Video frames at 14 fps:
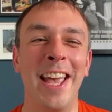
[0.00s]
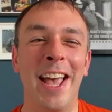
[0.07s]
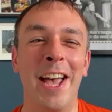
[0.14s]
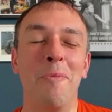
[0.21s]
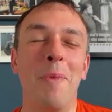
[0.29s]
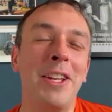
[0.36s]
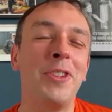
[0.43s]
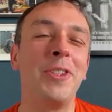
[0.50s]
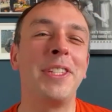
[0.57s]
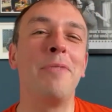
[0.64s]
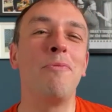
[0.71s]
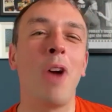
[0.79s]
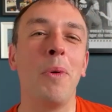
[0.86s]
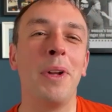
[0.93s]
and where do you see
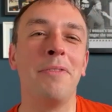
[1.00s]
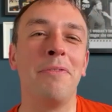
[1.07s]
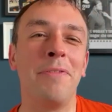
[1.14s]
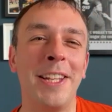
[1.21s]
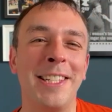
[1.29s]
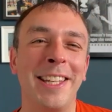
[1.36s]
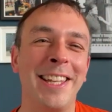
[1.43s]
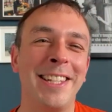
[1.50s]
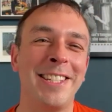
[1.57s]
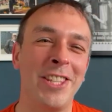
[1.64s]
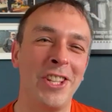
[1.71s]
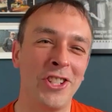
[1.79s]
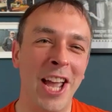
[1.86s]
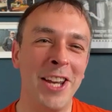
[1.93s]
Rowan fitting into
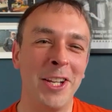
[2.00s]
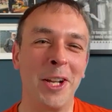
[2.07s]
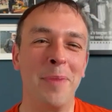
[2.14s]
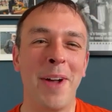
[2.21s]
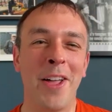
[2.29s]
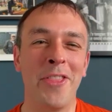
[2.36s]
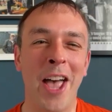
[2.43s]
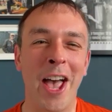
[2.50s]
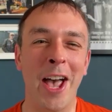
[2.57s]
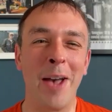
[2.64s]
the chain of command there?